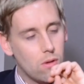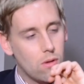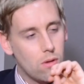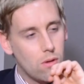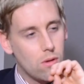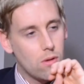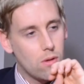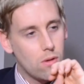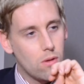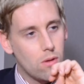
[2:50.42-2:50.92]
all the
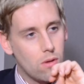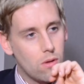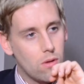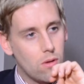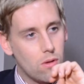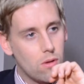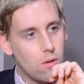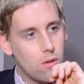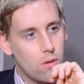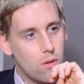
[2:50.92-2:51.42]
rules
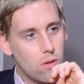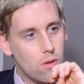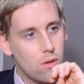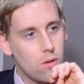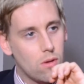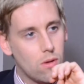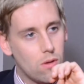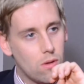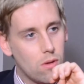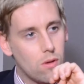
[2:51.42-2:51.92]
apply.
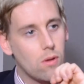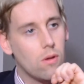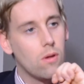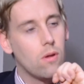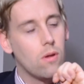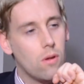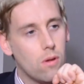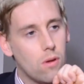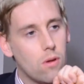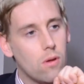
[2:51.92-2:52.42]

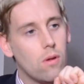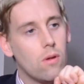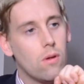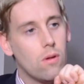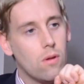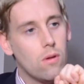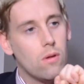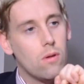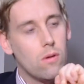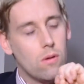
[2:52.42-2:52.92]
If
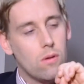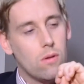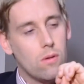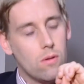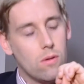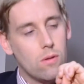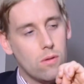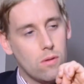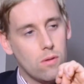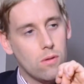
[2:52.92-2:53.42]
your
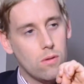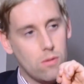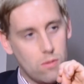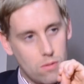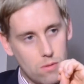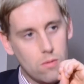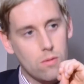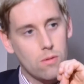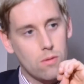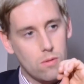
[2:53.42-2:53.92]
cruise
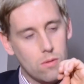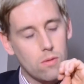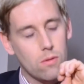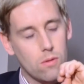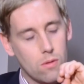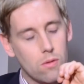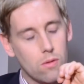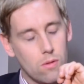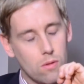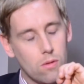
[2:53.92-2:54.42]
actually
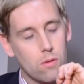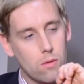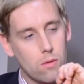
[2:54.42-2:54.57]
stops at a